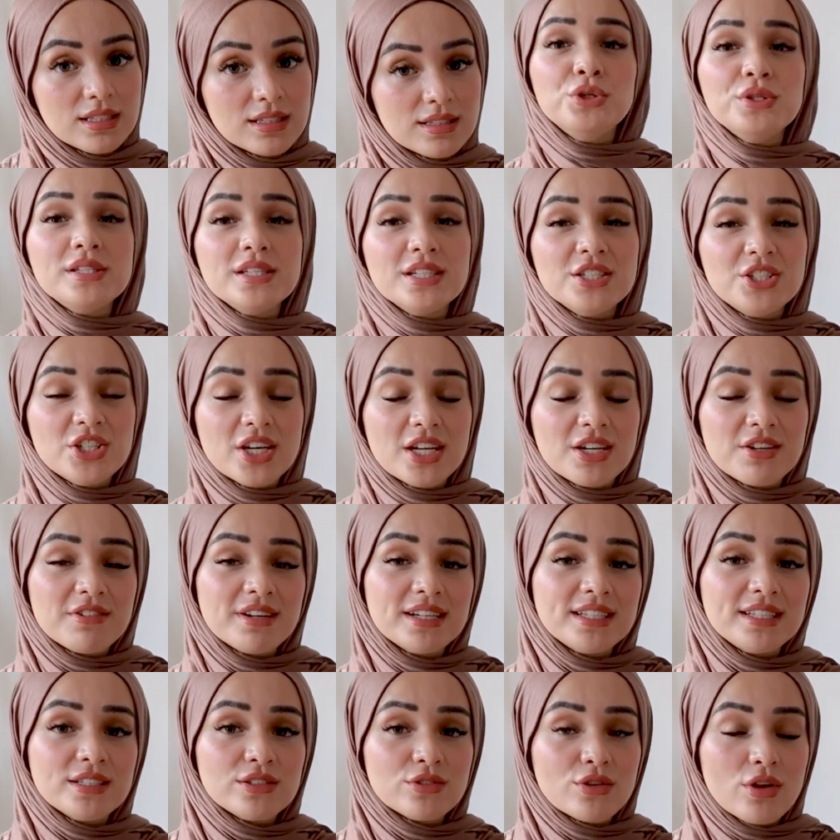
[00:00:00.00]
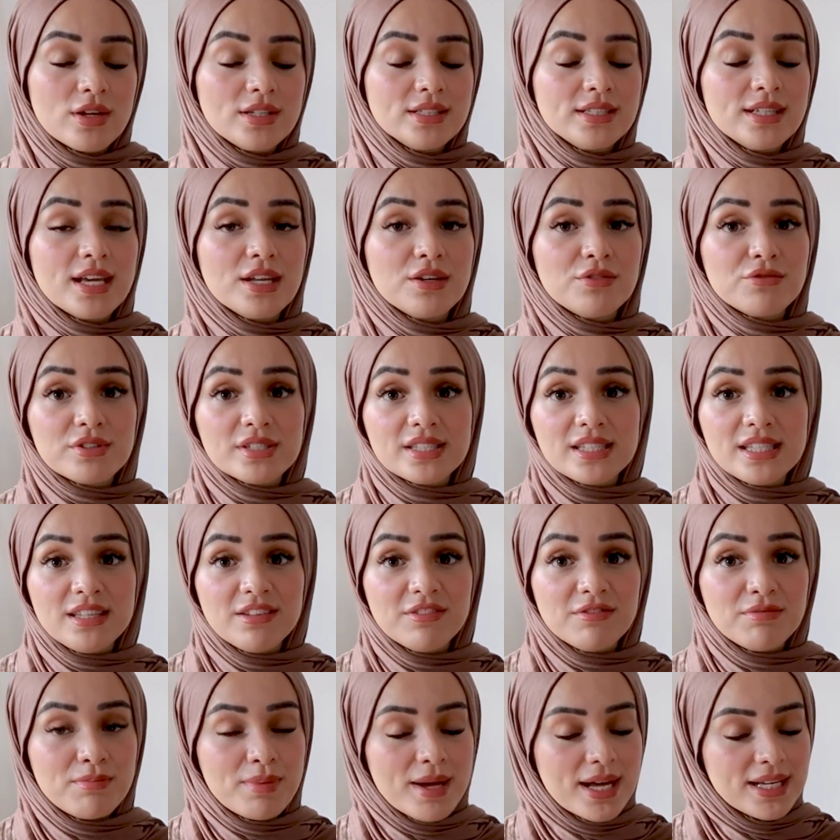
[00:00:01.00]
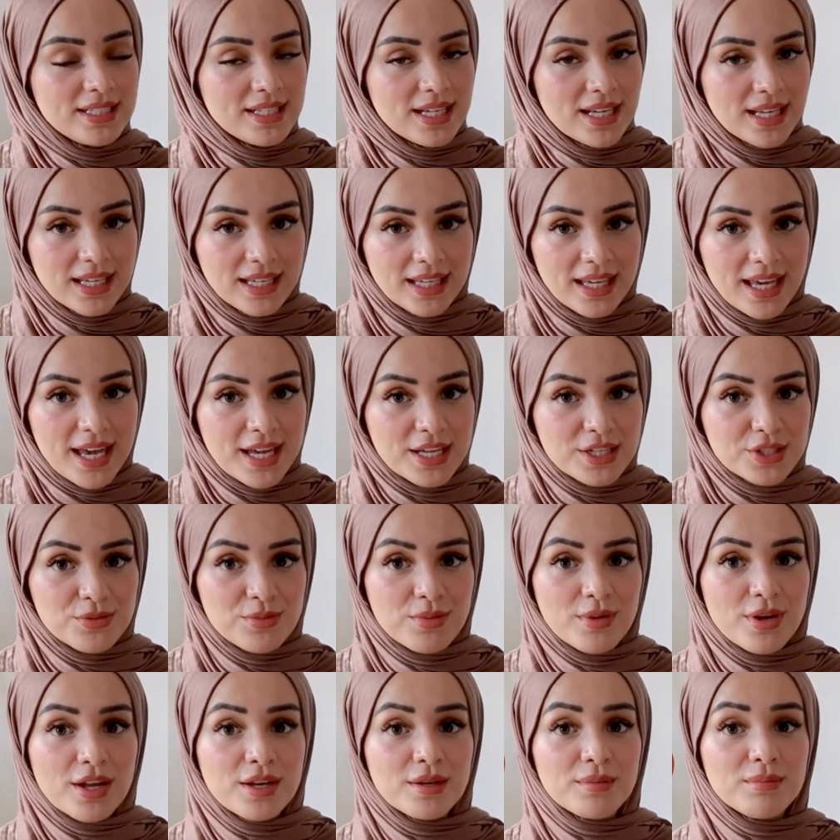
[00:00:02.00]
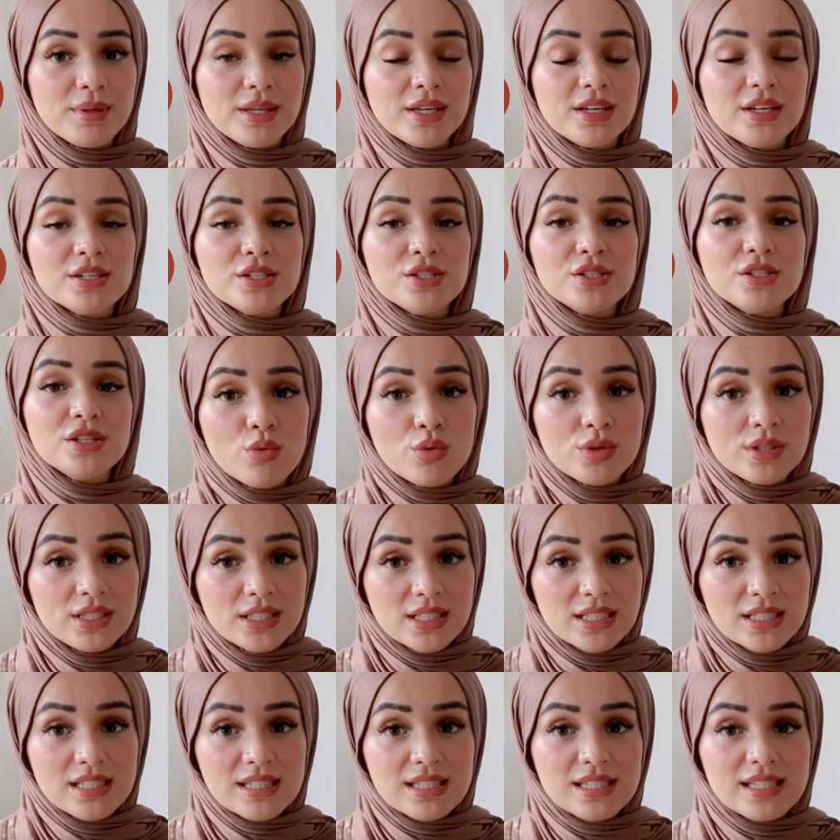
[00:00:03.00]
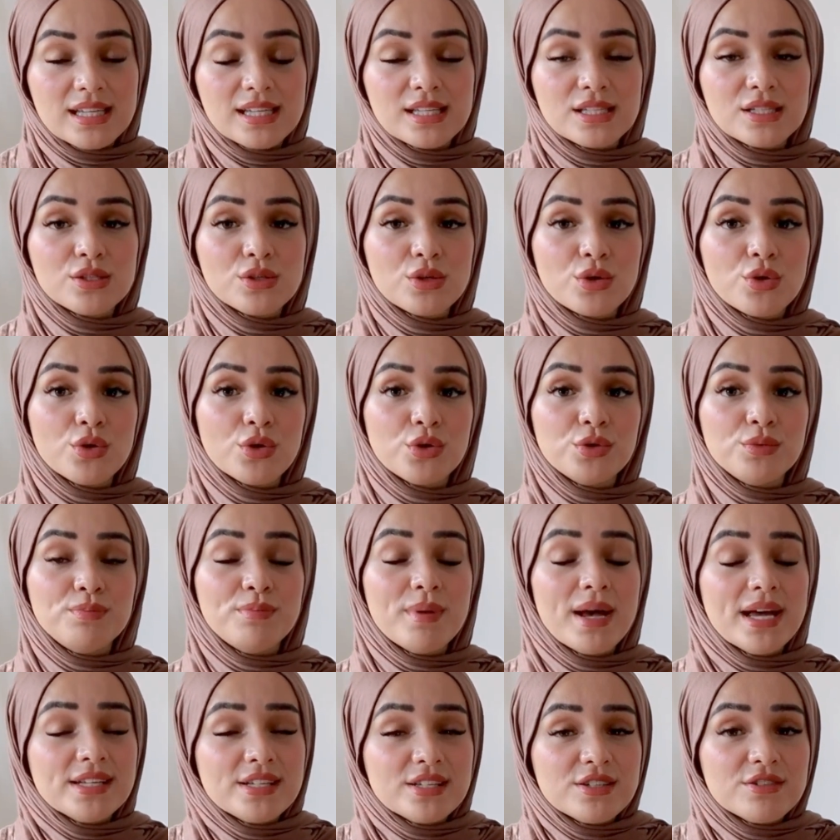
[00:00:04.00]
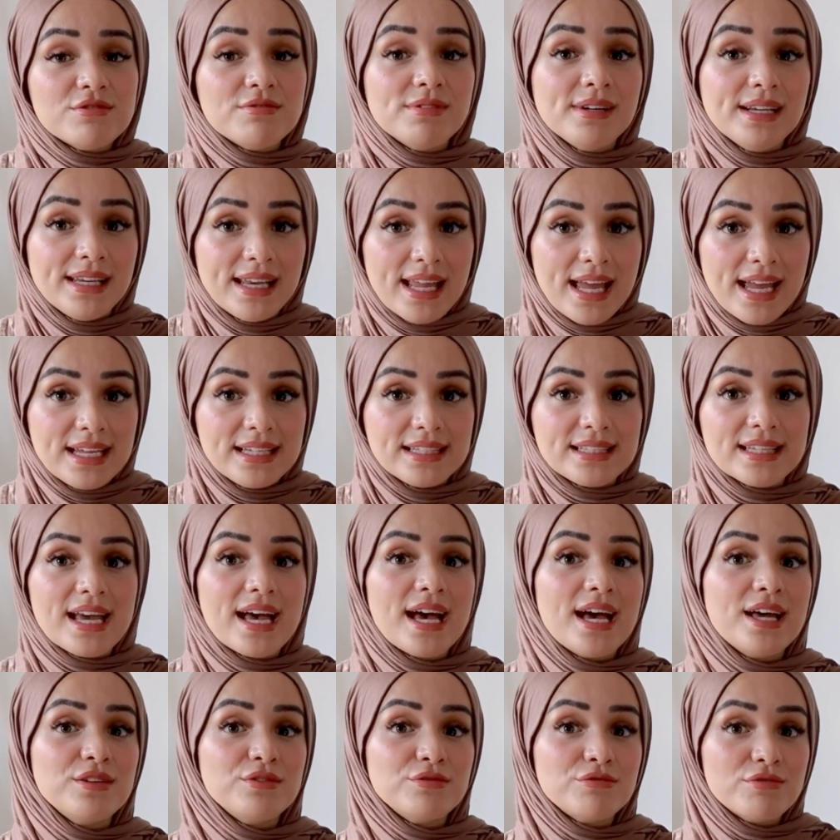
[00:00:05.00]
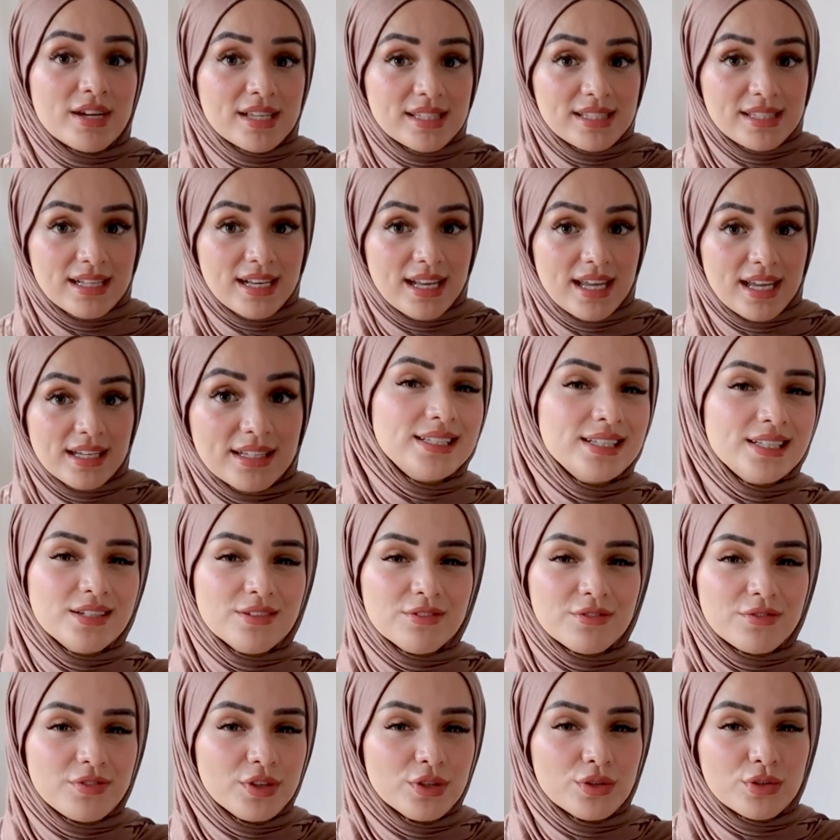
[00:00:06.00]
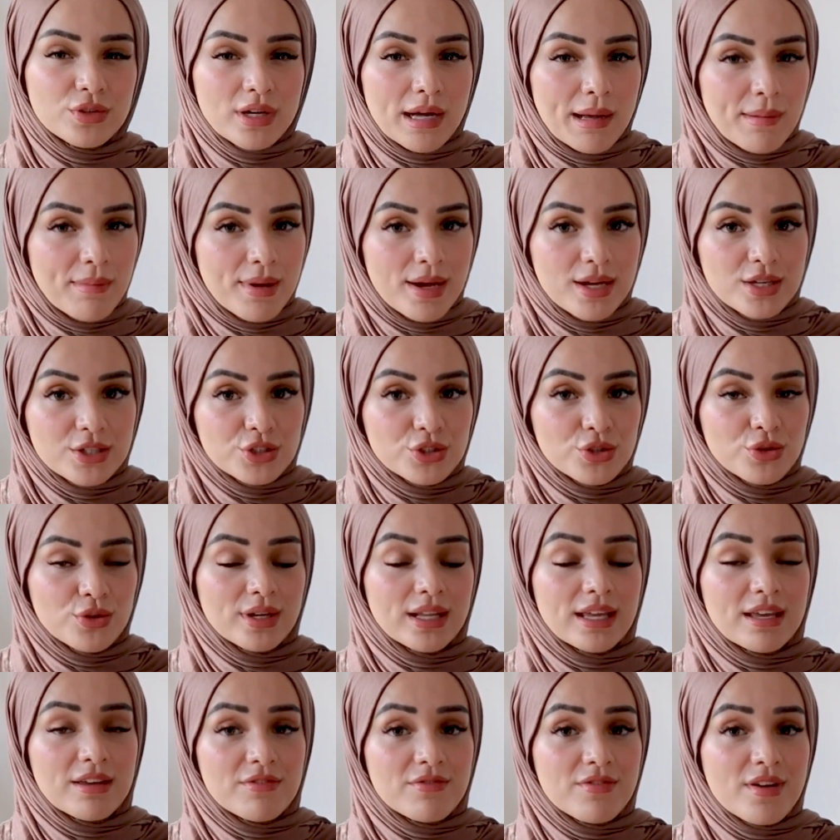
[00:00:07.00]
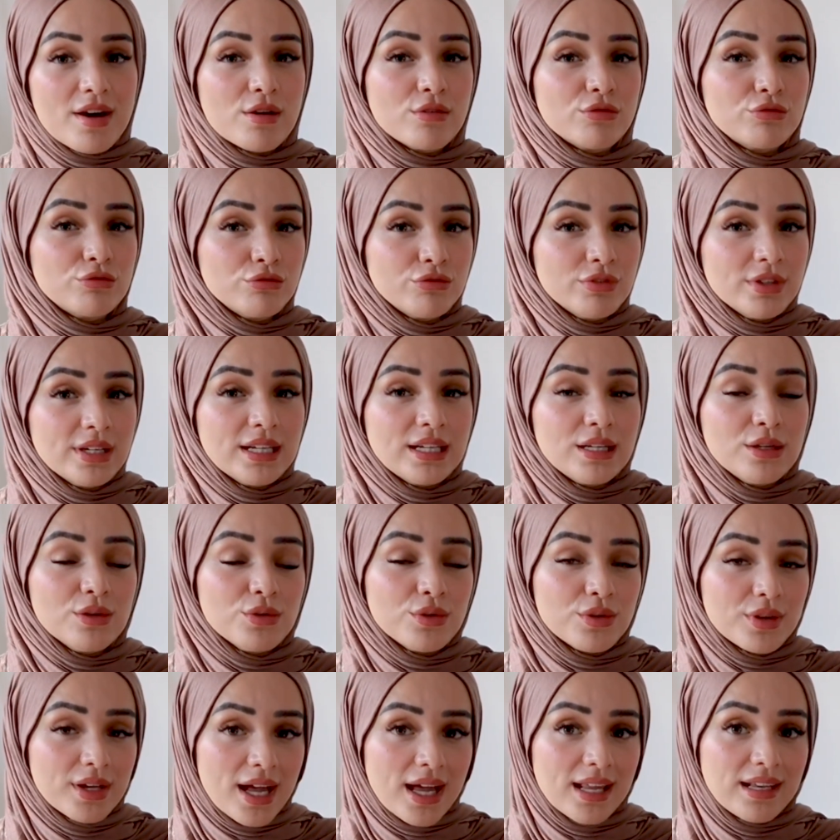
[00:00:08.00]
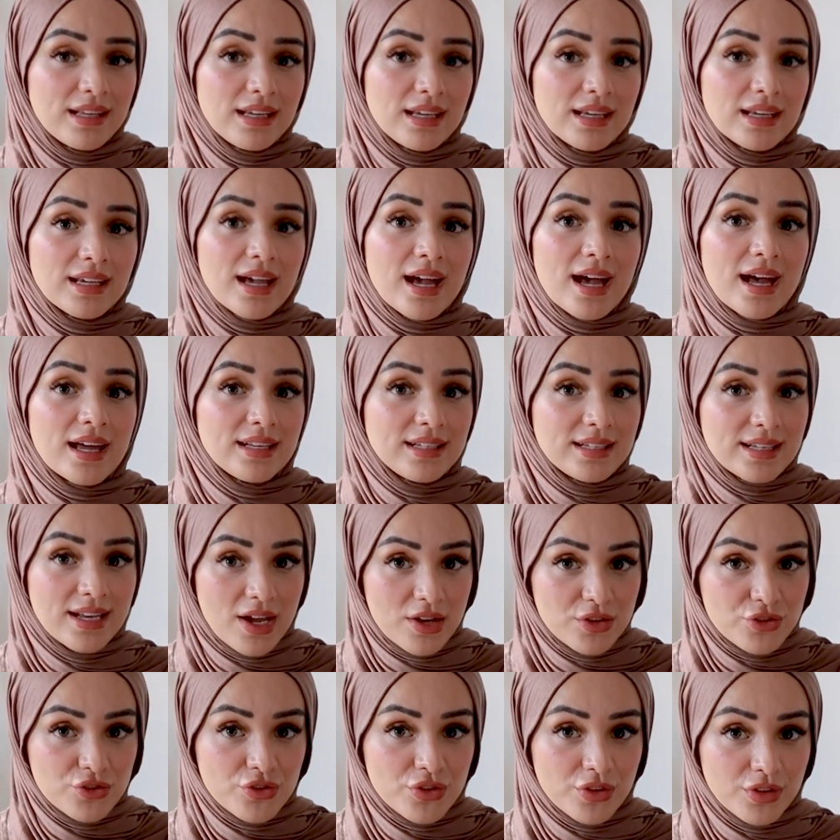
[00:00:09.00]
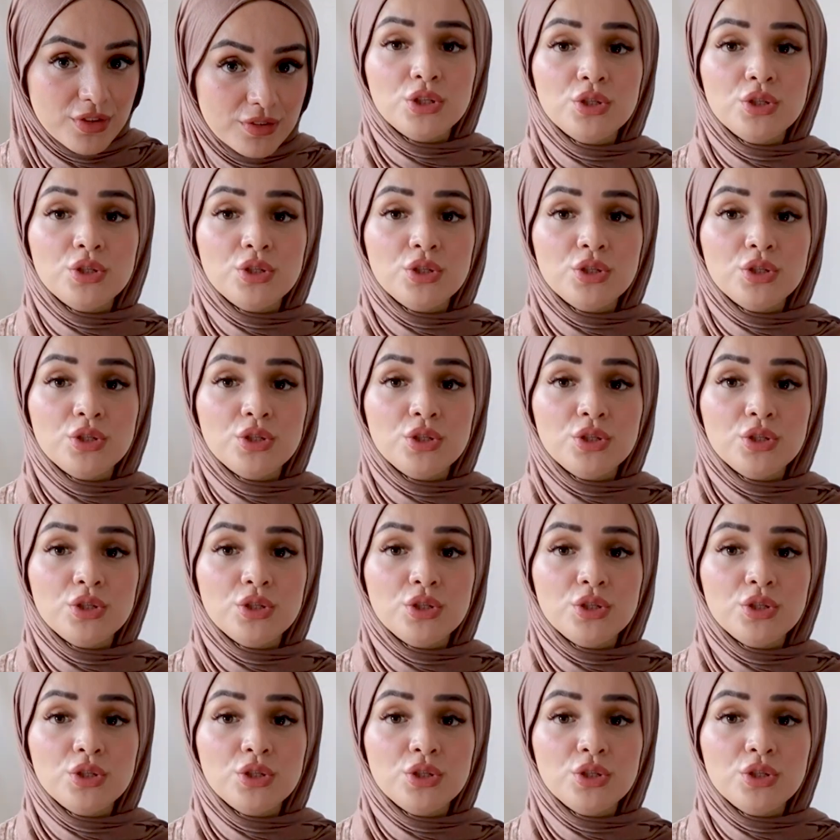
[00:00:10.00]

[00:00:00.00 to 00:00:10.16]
User-generated content received better engagement because audiences could better relate and resonate. It didn't feel commercial, it felt really organic and natural.